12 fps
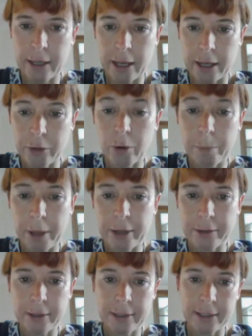your
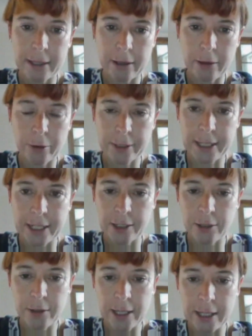posts hooked into
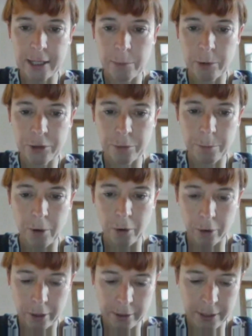the module
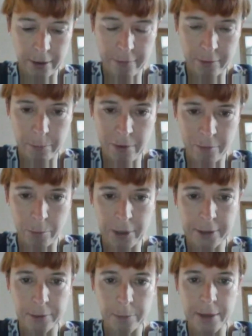blog, so everybody's
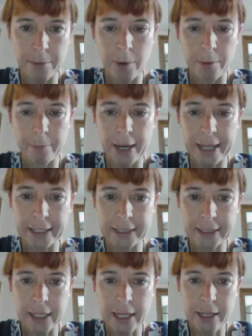will be in one place.
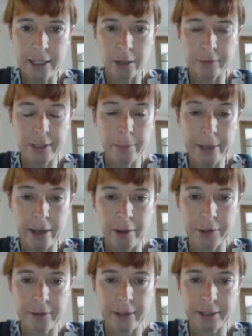So obviously we can't
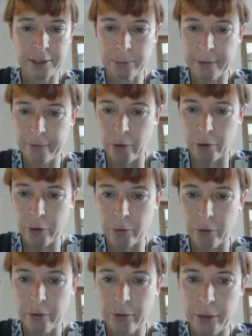do that until we've got
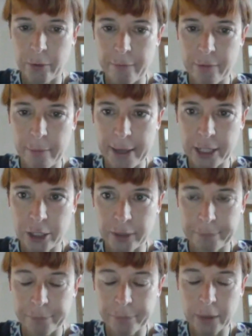your information.
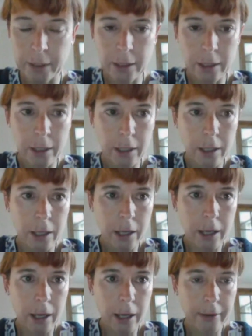
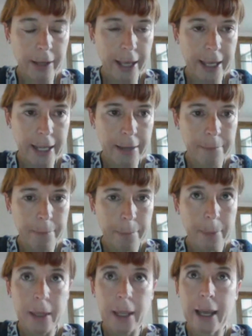Okay,
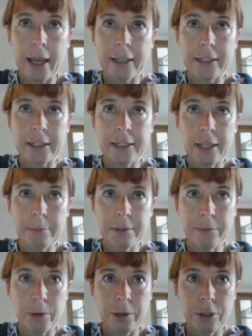and in terms of
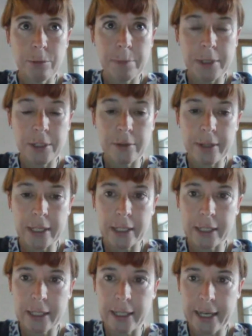what you should be
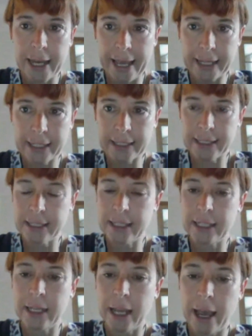doing next,
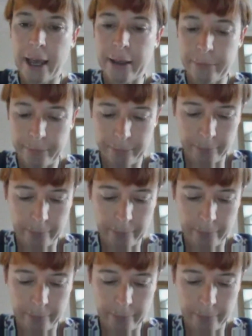the